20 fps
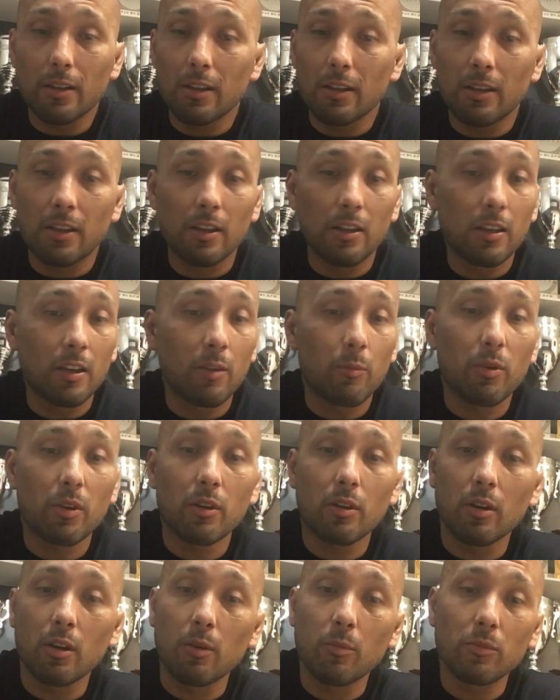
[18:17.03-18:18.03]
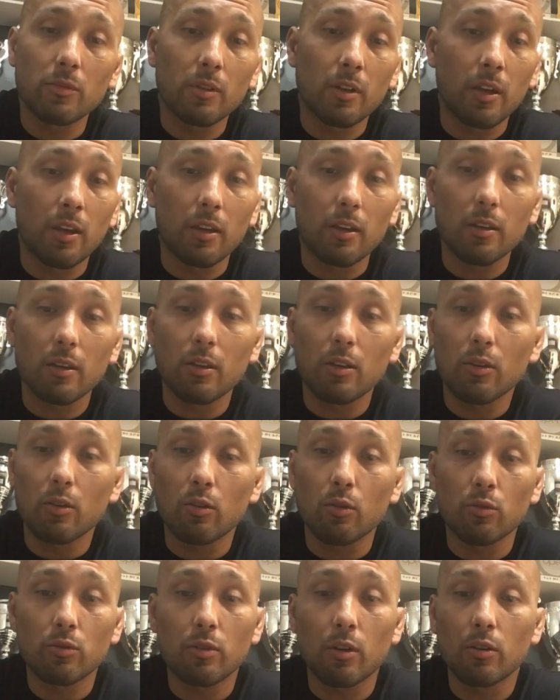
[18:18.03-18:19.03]
it becomes like
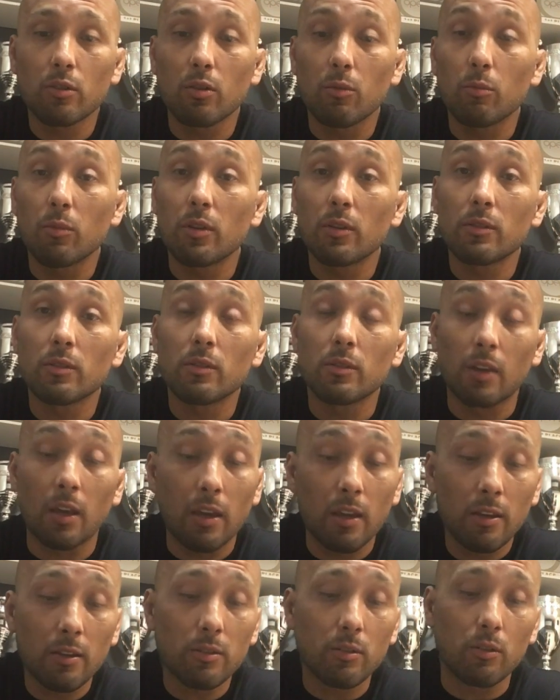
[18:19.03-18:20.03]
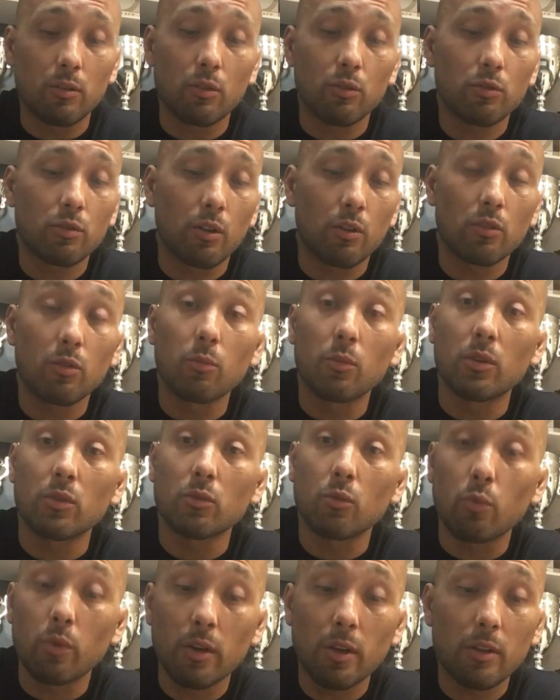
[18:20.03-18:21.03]
they'll start to miss days, and they'll start to
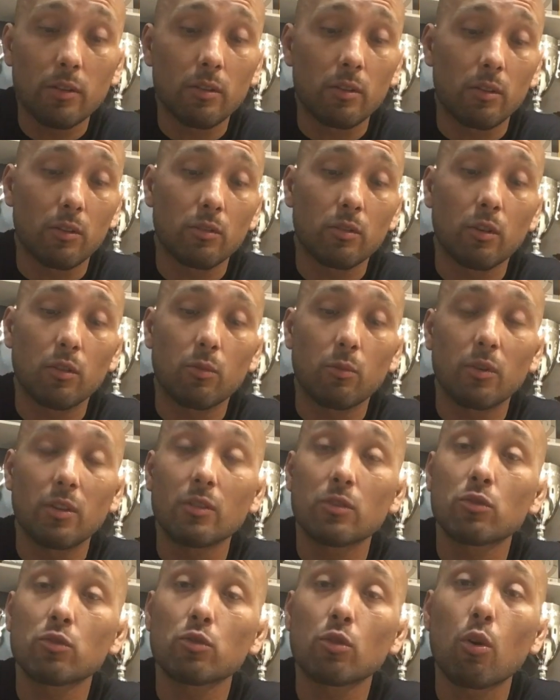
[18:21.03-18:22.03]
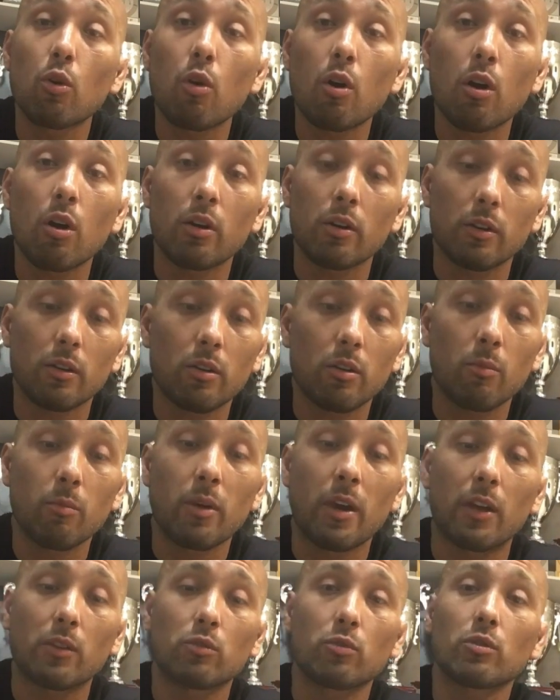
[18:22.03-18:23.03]
miss weeks, and they'll start to miss. It's so hard to come
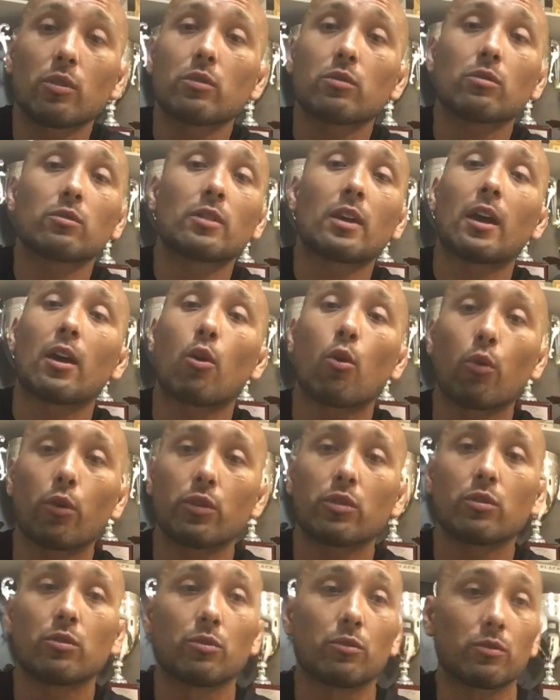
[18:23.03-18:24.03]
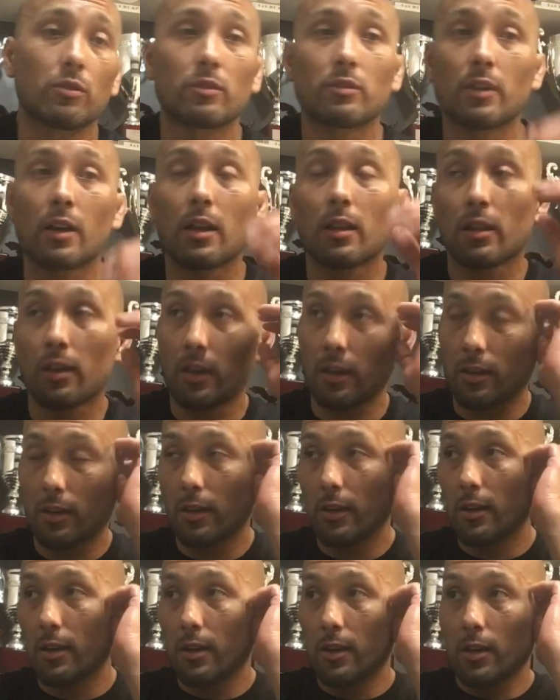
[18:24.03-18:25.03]
back. Jiu-Jitsu is not horseshoes. It's not like,
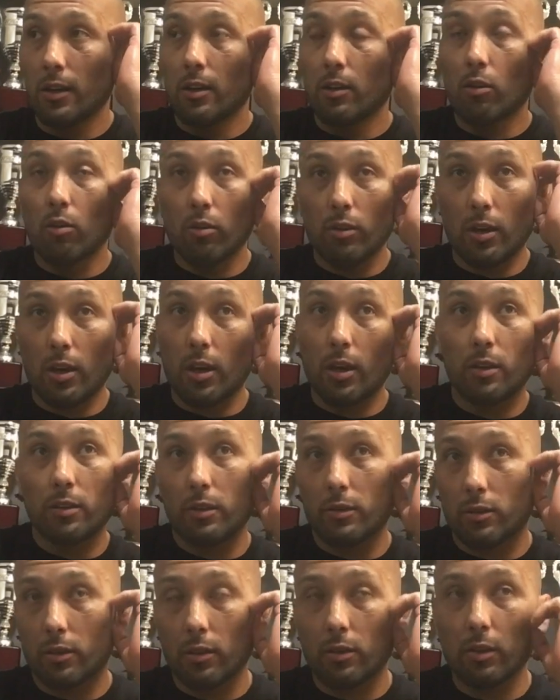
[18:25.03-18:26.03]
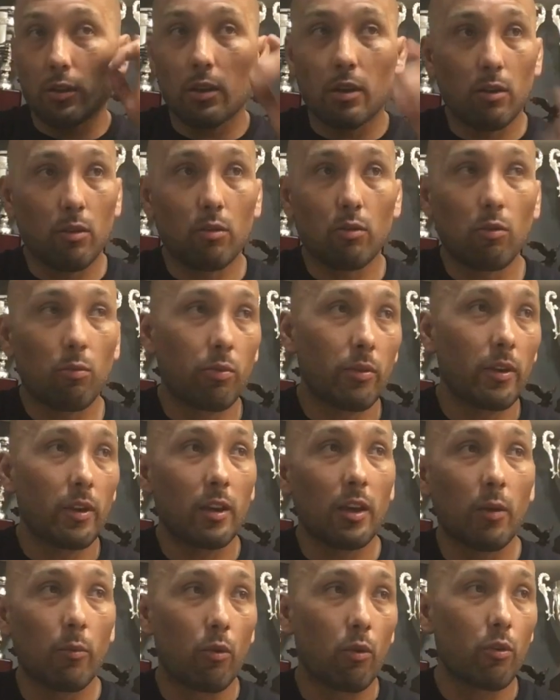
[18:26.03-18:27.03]
oh yeah, hey, let's get together and go play a
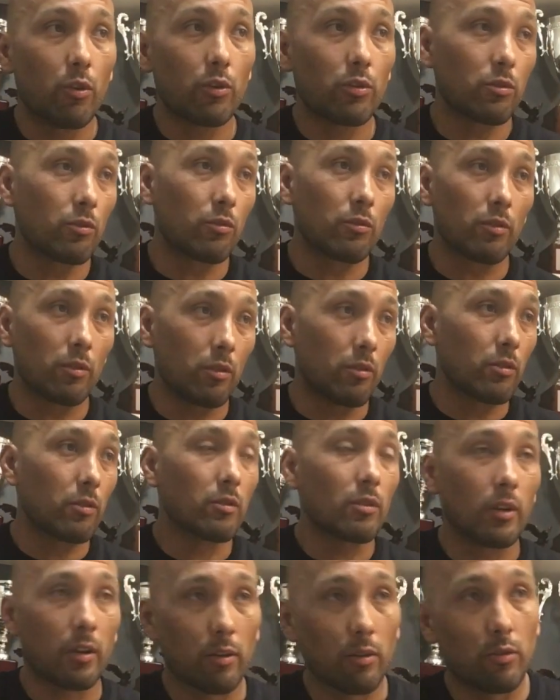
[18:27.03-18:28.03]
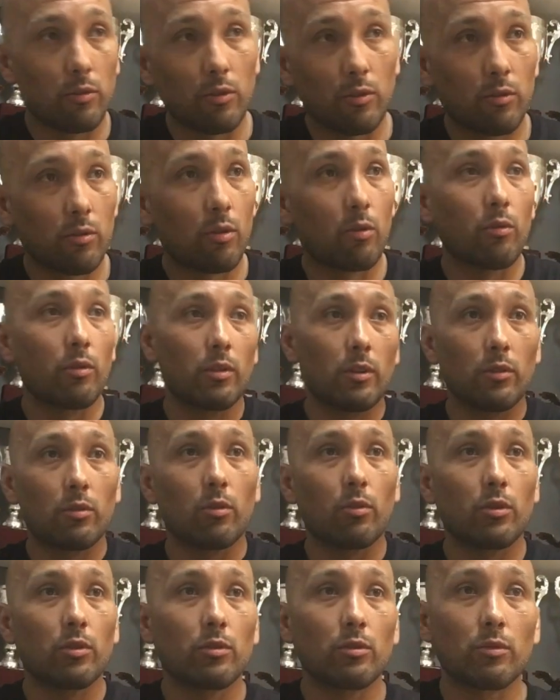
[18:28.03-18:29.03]
game of horseshoes, and you're just throwing these
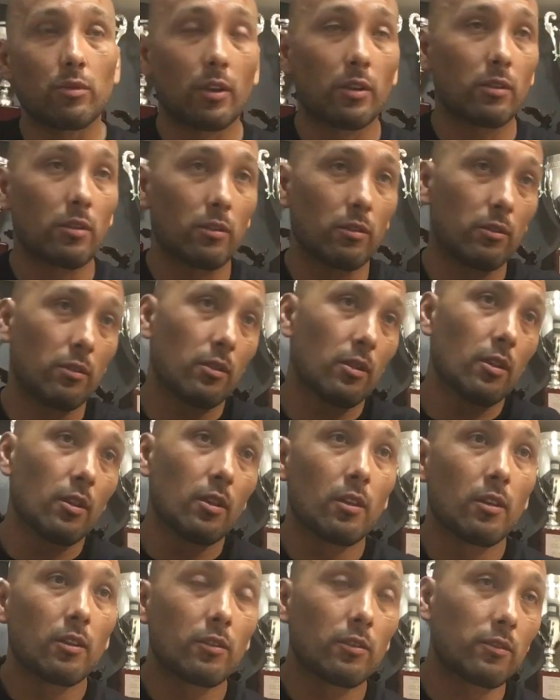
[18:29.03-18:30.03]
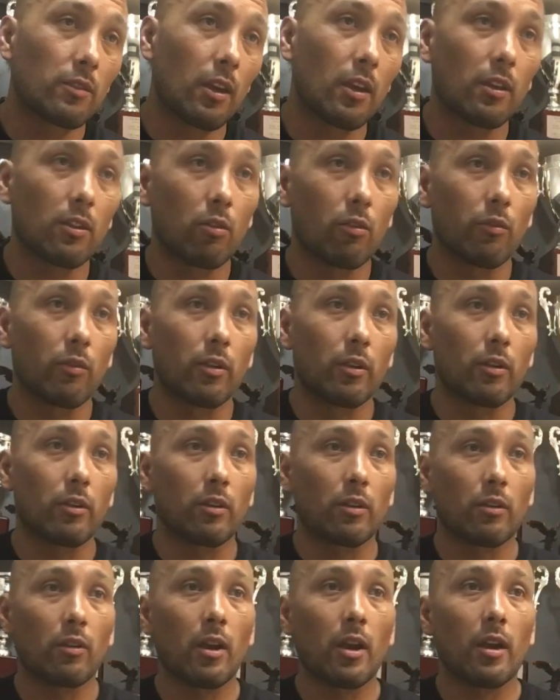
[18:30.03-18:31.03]
horseshoes at this stake over there in
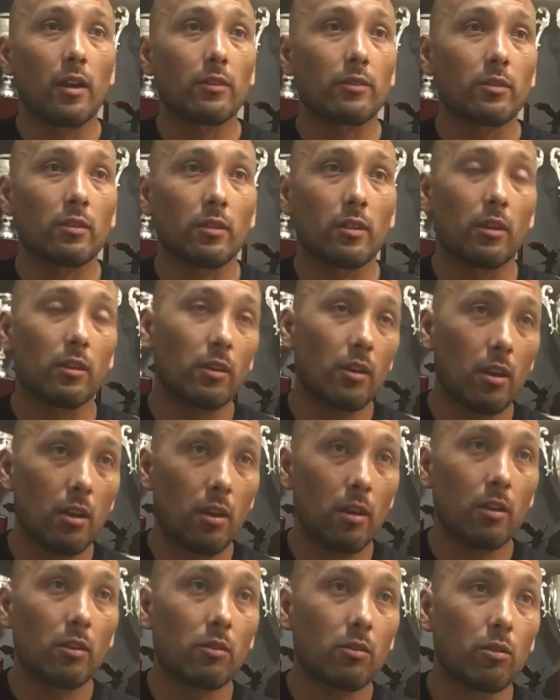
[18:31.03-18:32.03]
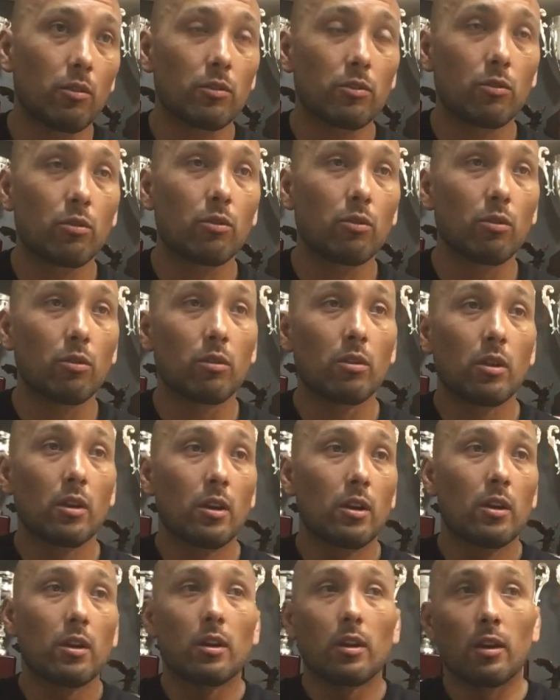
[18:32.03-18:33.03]
the grass, and like, hey, you know, it's cool,
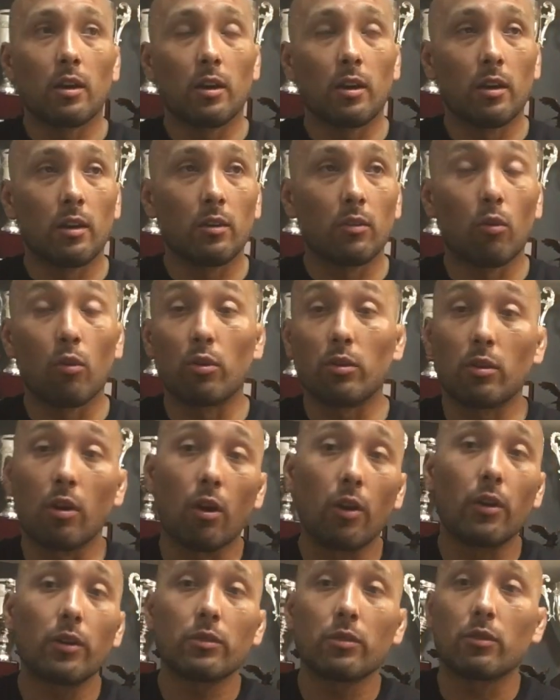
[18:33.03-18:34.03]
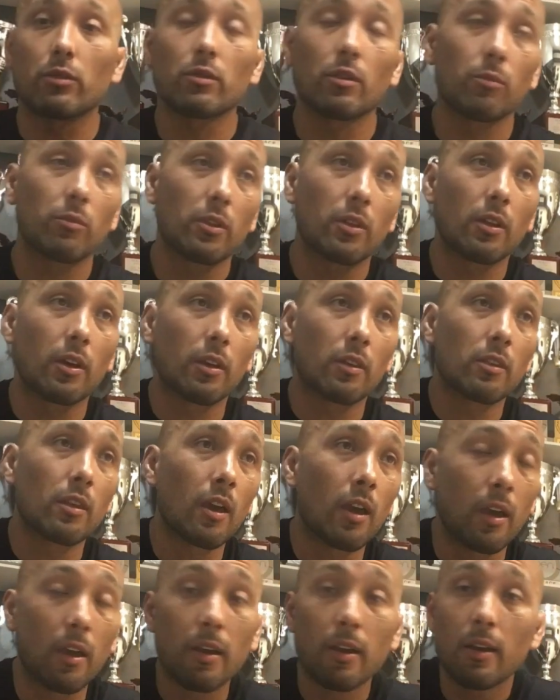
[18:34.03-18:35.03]
and or darts or something like
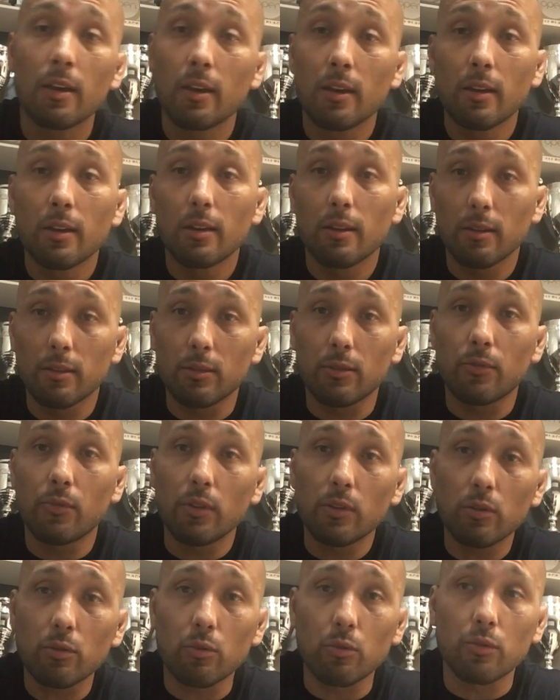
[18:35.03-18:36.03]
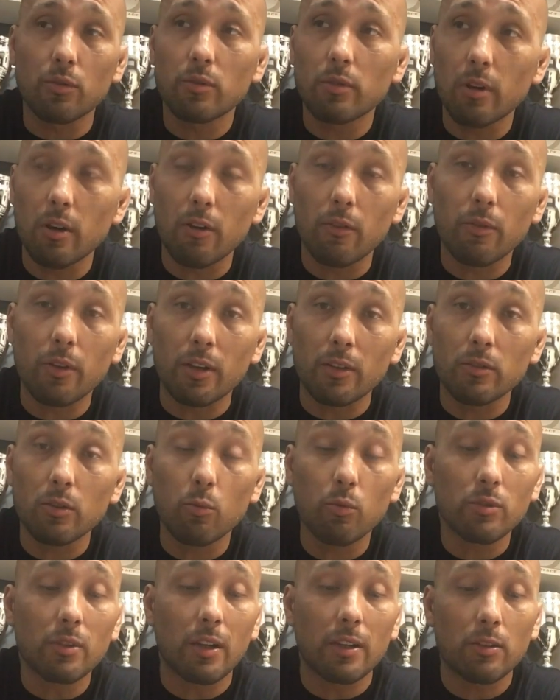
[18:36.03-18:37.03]
that. This is physical stuff. Like,
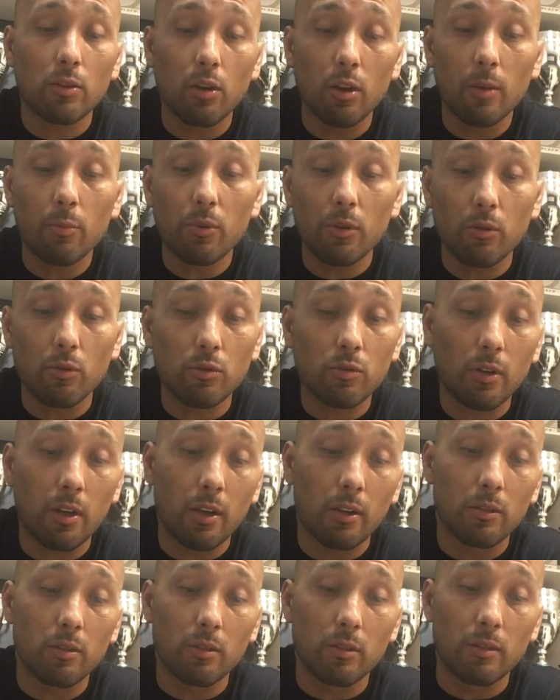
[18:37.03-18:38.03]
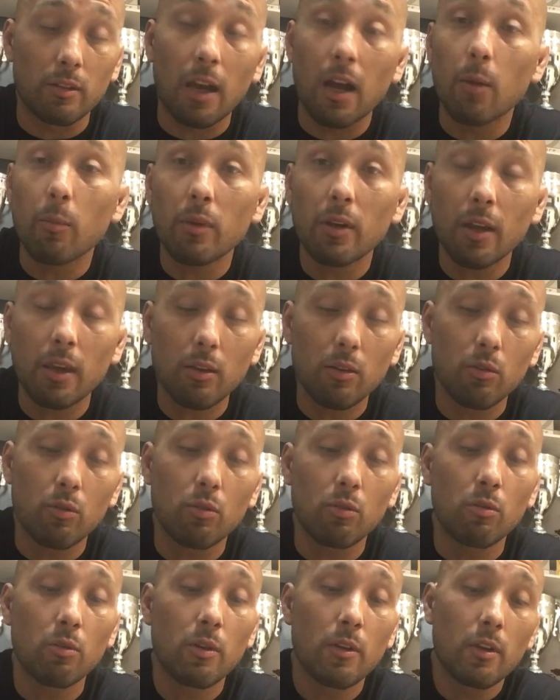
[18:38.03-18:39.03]
someone's on top of you trying to dominate
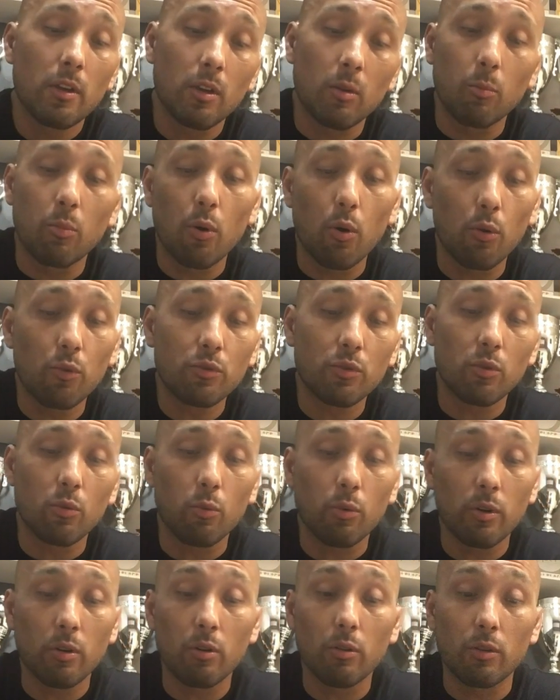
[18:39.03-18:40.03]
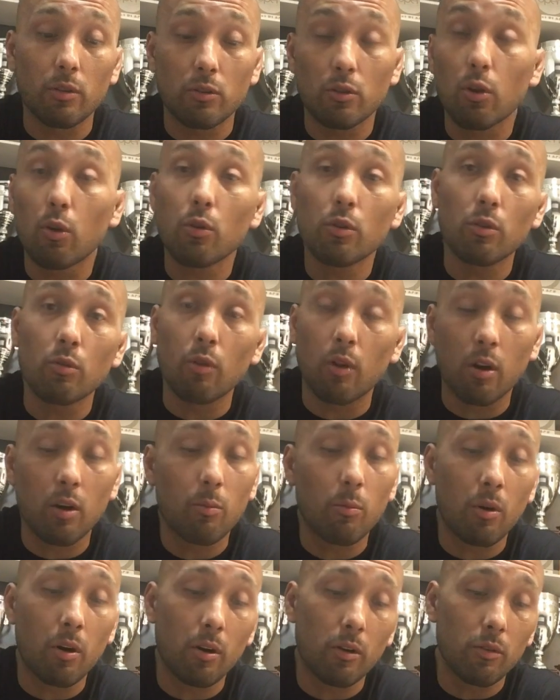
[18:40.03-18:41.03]
you, impose their will, and choke you,
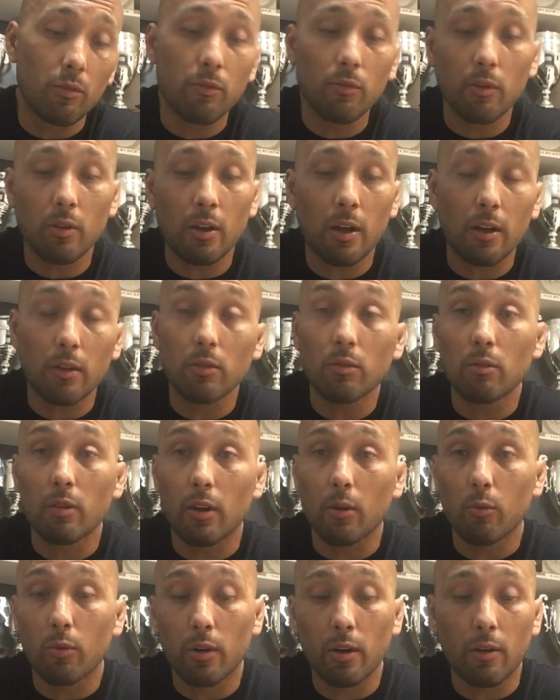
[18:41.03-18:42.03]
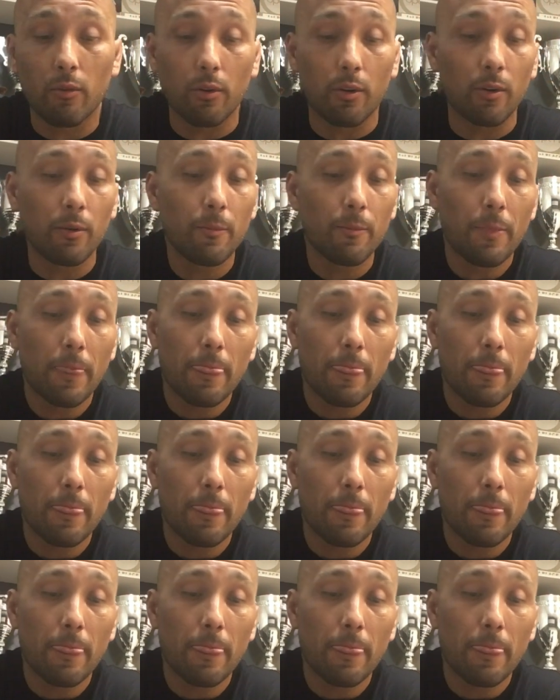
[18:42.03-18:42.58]
armbar you, footlock you, like whatever,